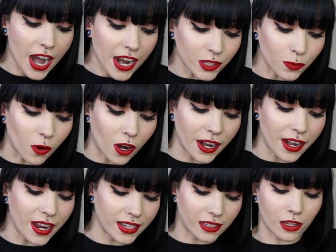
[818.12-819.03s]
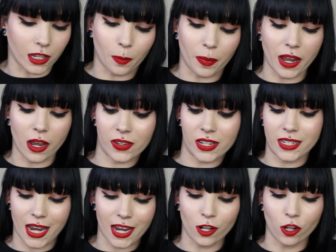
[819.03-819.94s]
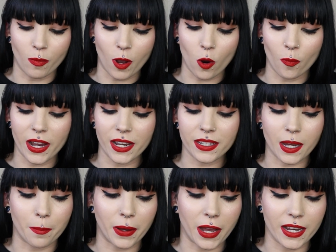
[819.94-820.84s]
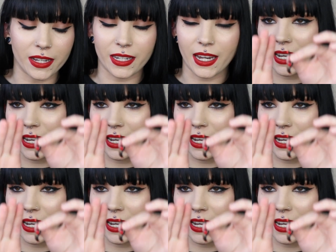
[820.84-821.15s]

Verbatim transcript: The next one is a little bit of a dangle moment, but